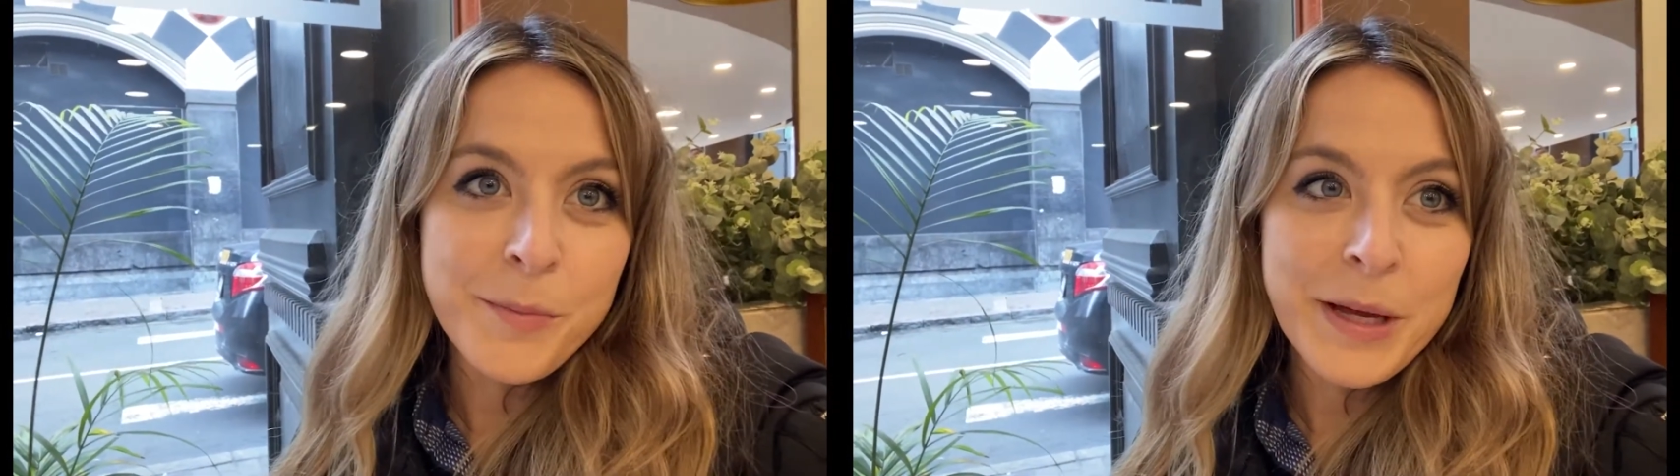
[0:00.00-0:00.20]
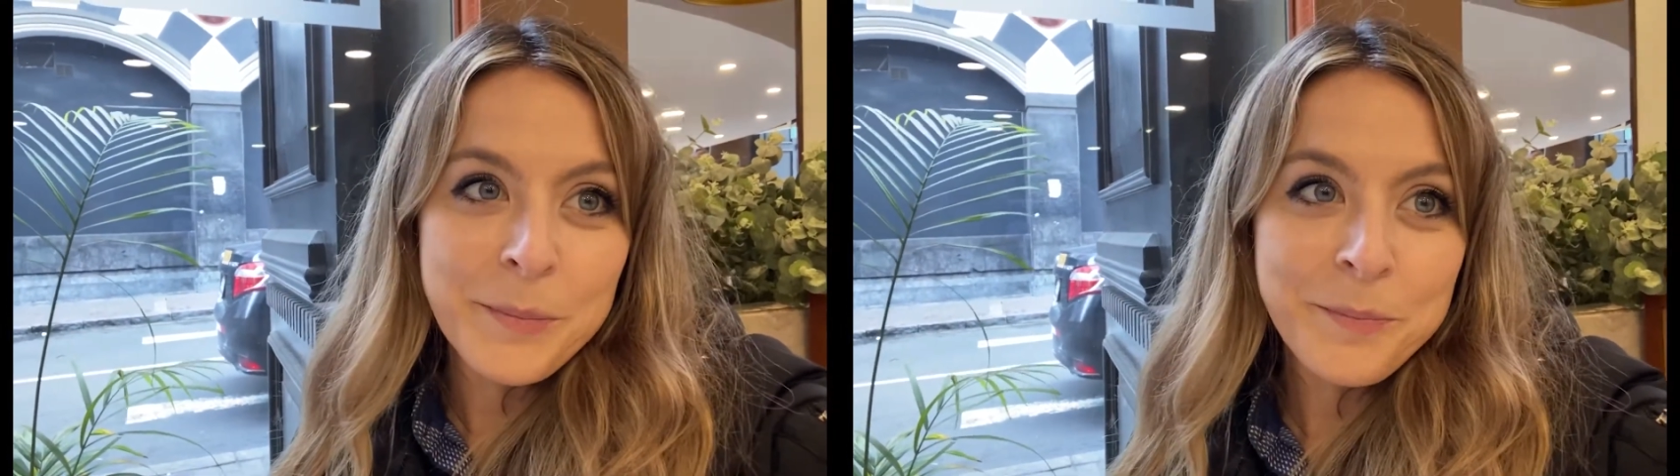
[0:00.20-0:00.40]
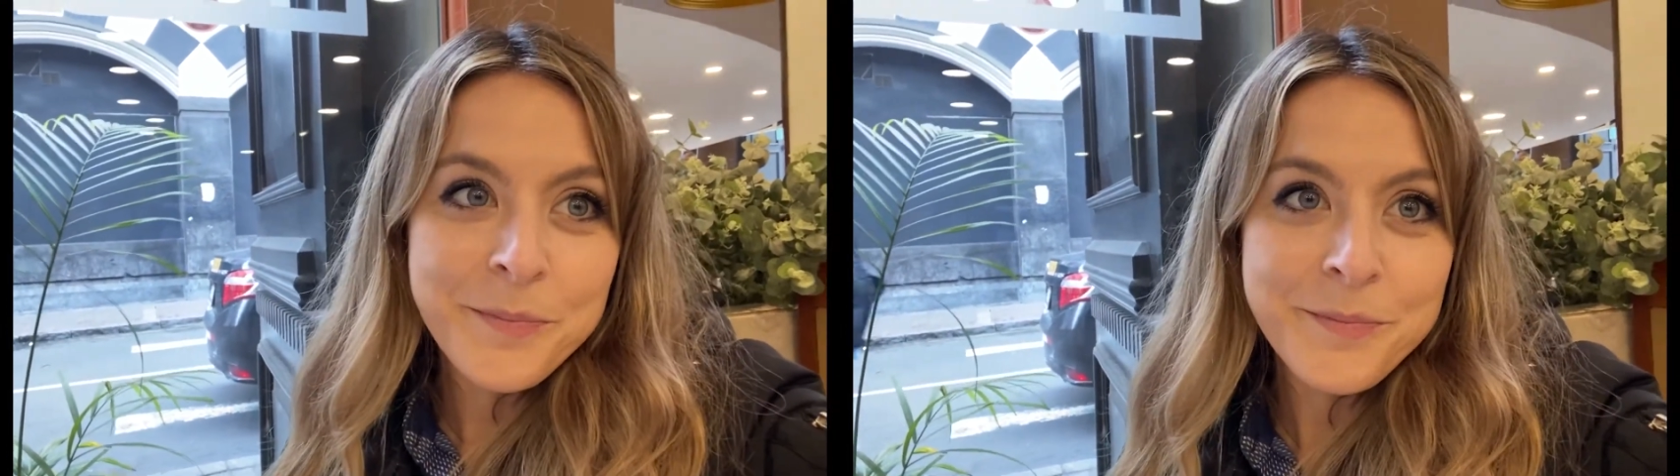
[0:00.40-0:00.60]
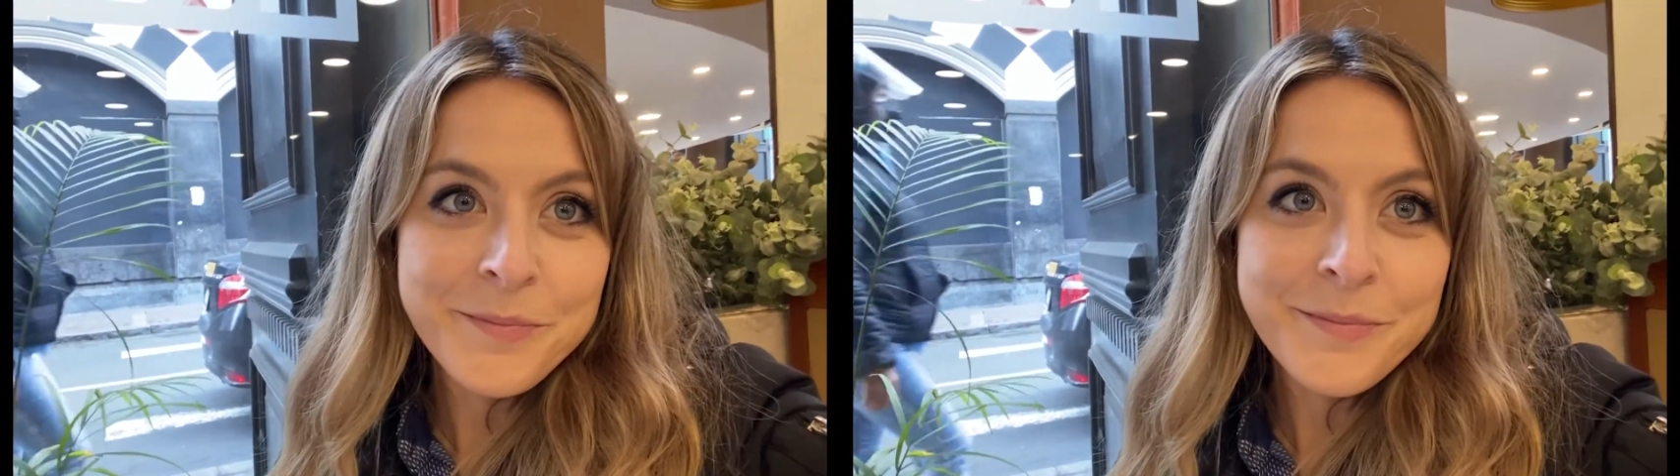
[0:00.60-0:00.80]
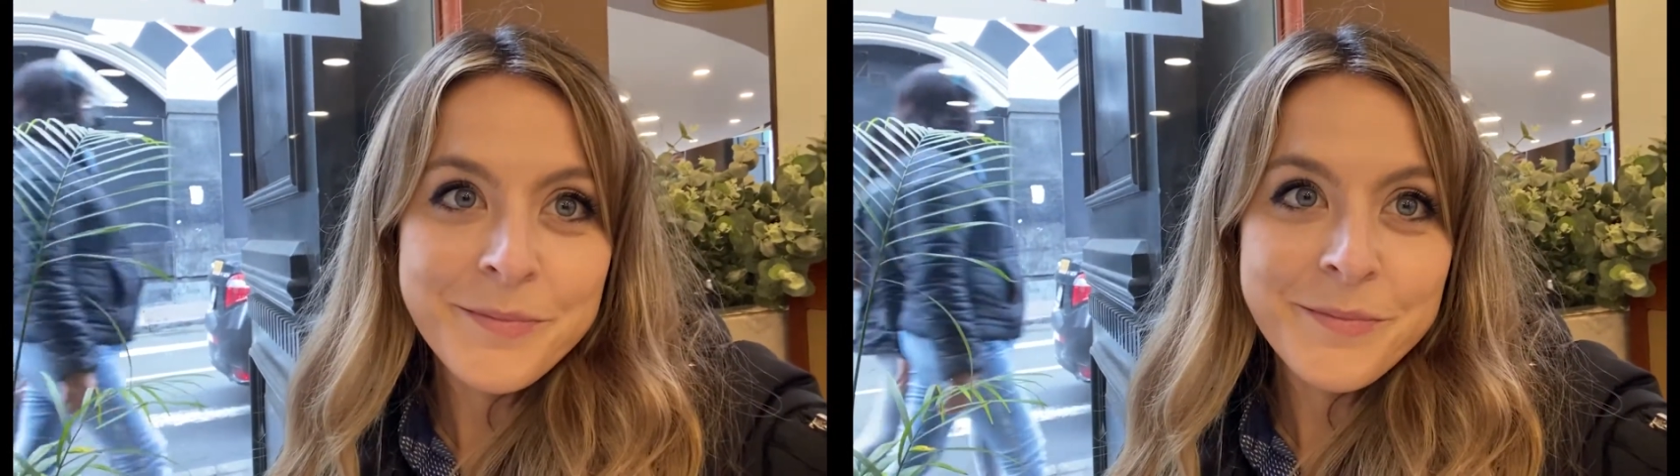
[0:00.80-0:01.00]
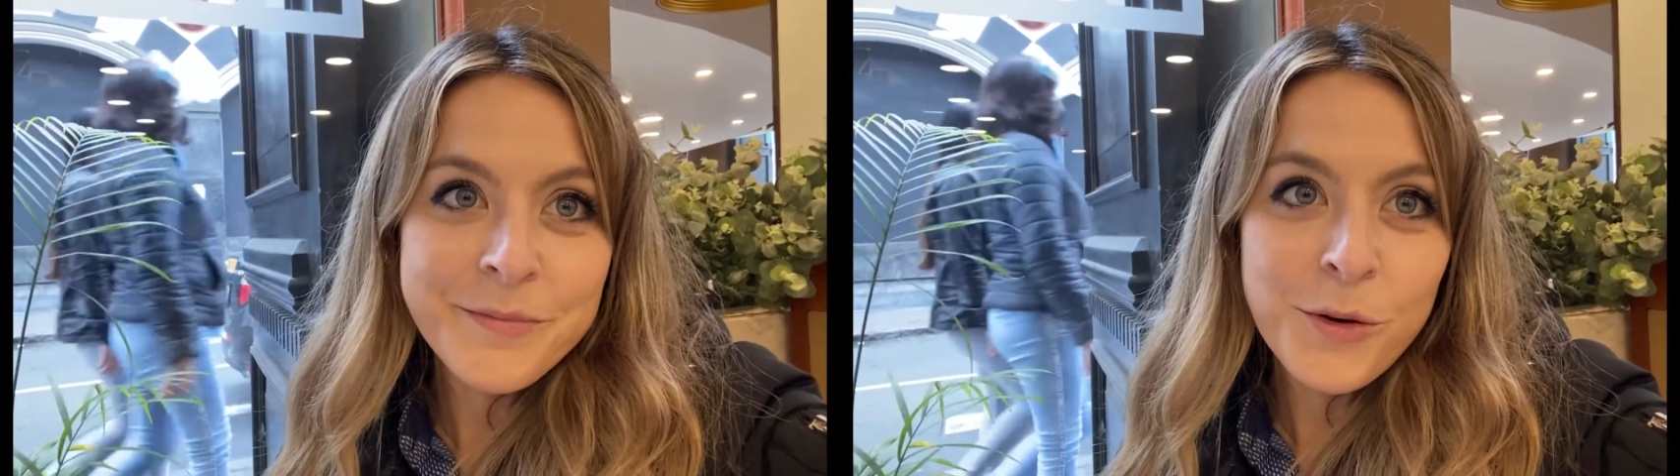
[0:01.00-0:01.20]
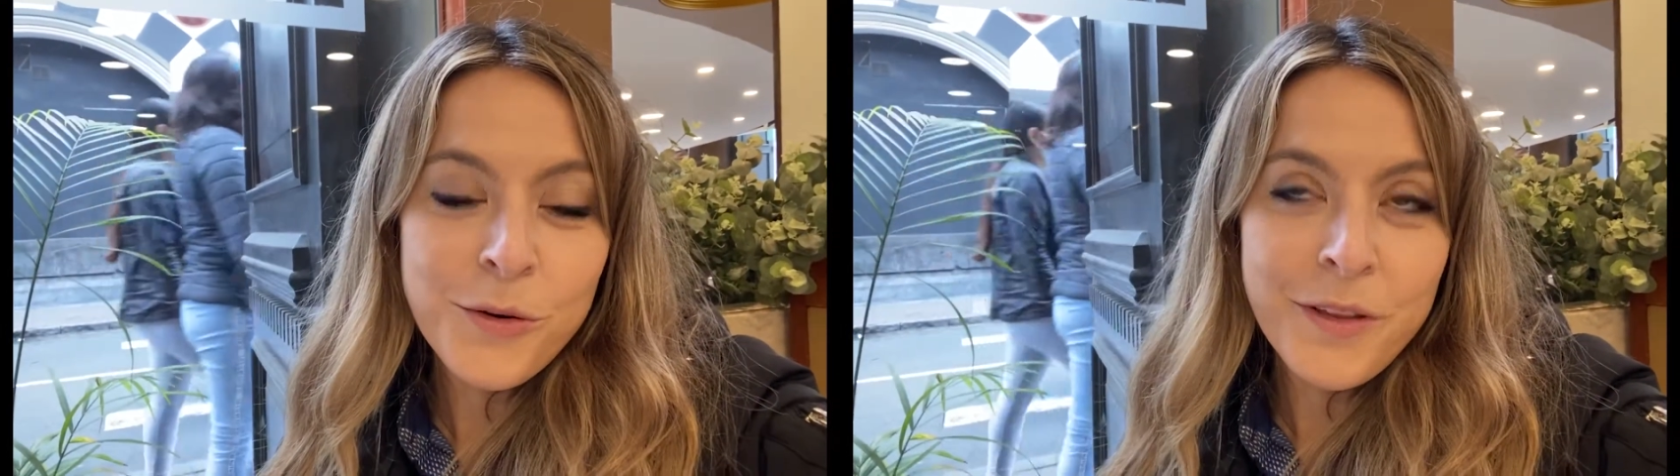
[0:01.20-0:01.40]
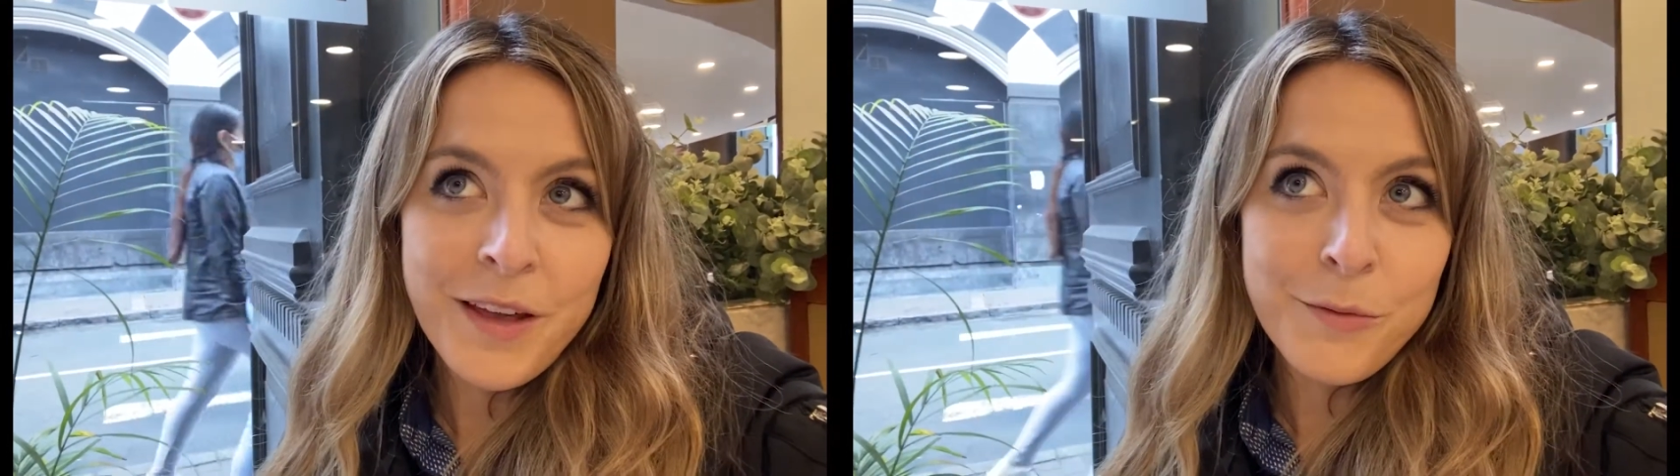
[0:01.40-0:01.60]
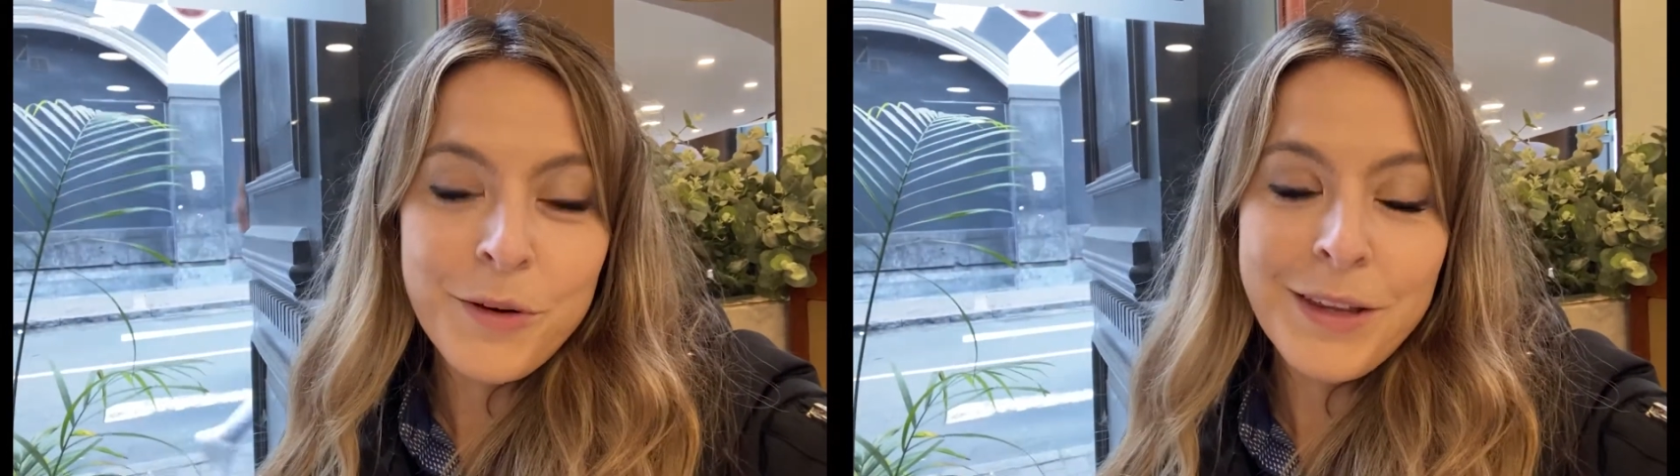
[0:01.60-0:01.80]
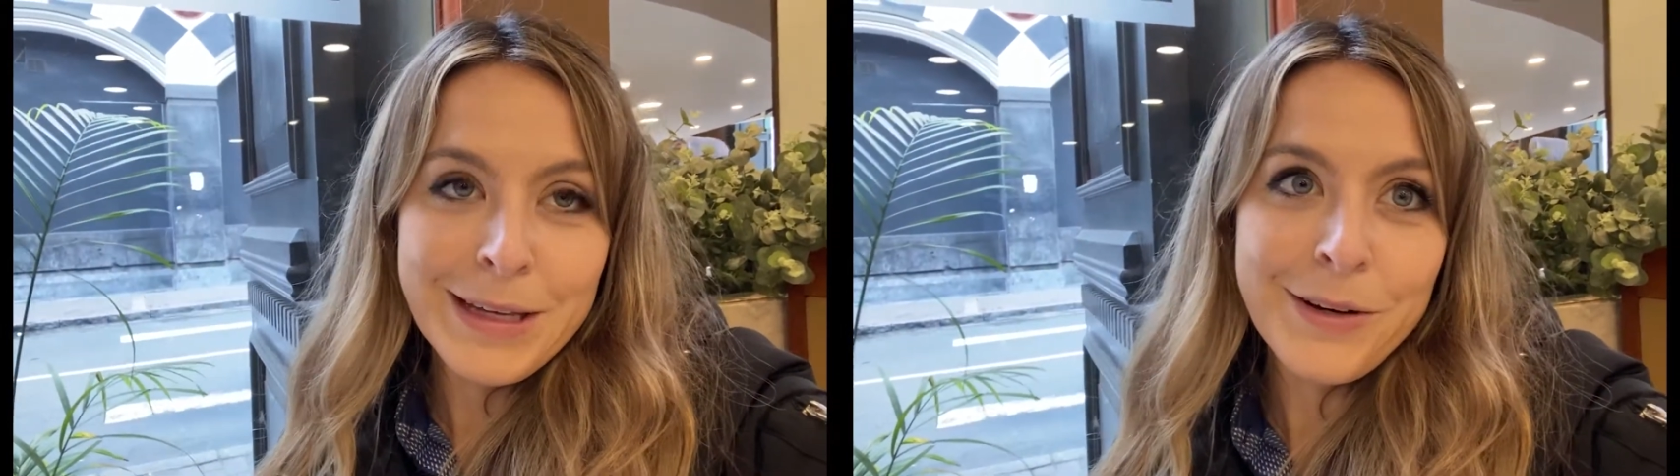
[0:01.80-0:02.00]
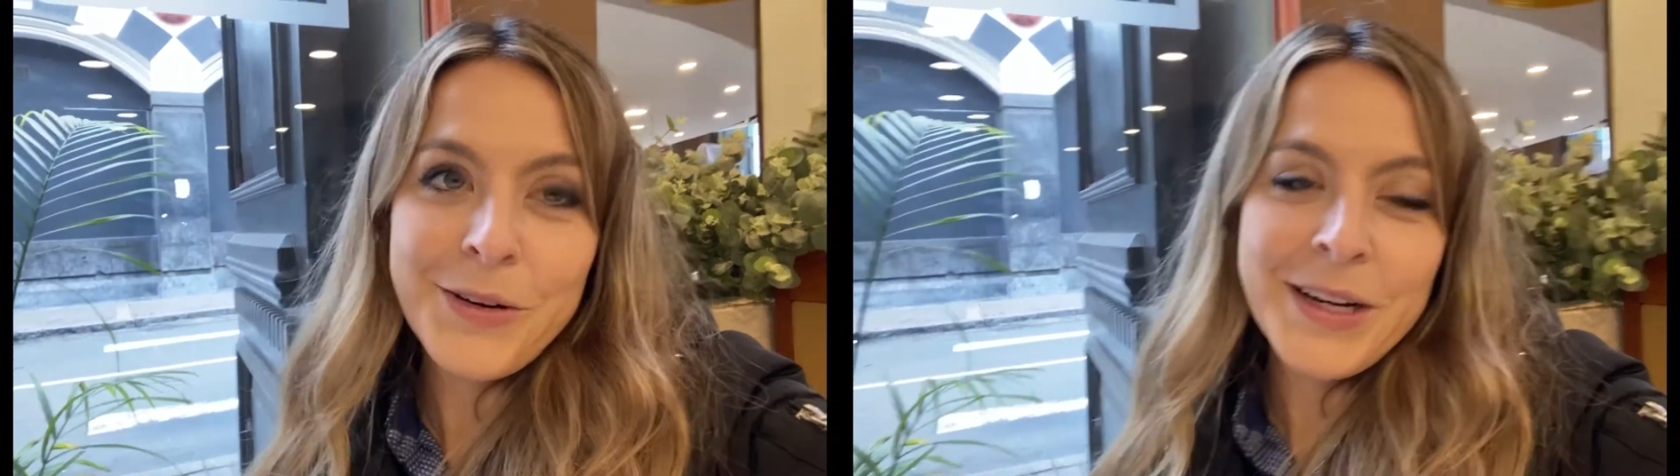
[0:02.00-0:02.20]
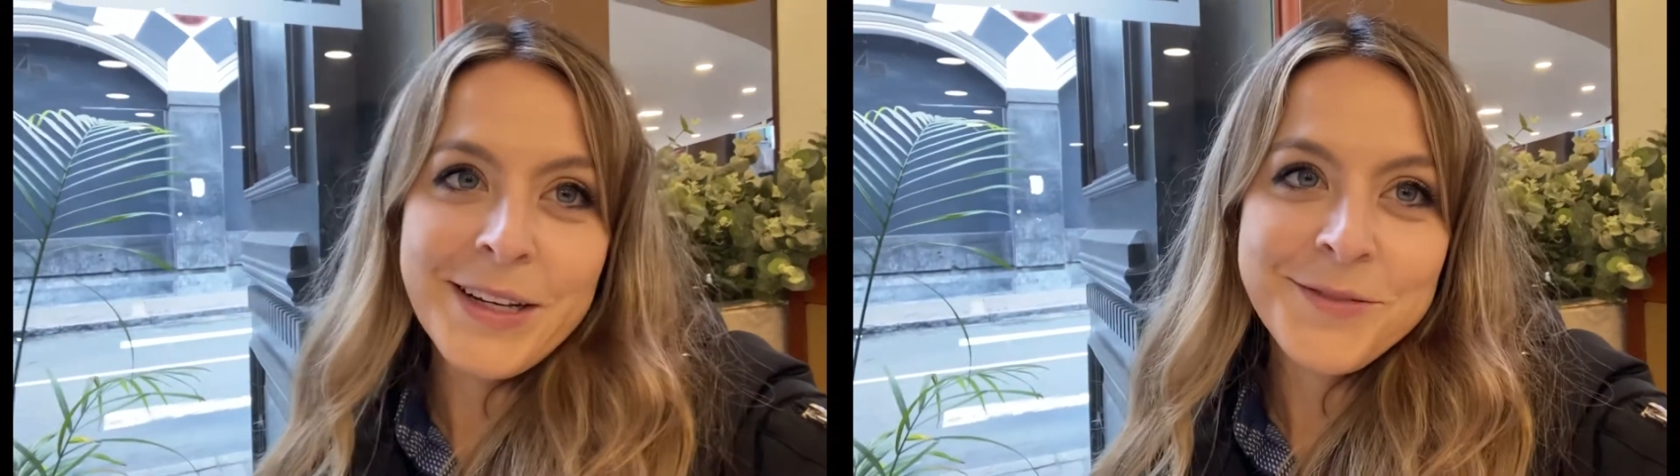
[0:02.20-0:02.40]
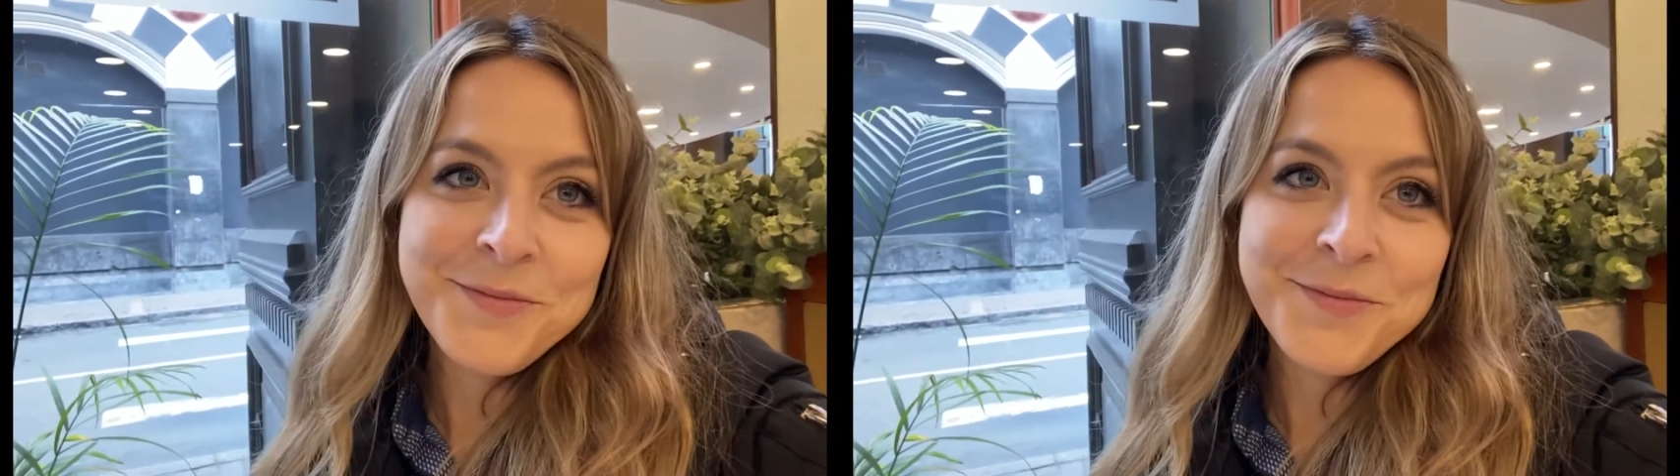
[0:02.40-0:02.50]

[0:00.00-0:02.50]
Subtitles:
me. Or they really agree.